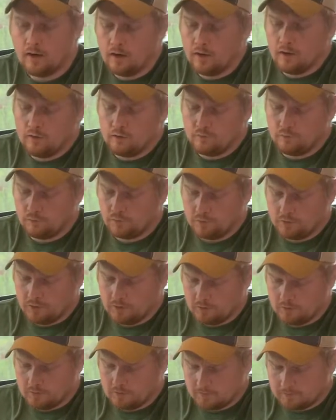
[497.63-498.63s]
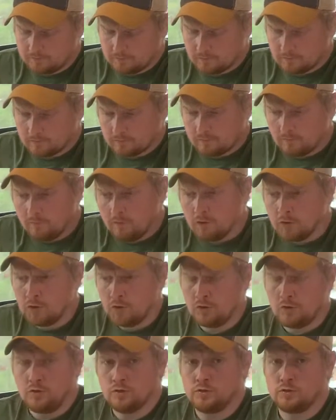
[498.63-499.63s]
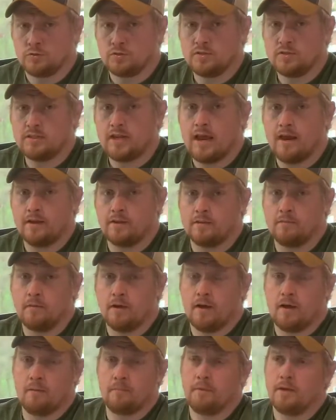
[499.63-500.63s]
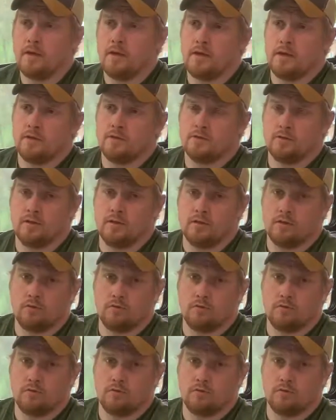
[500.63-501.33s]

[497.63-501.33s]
for those. You can also stack them up so that you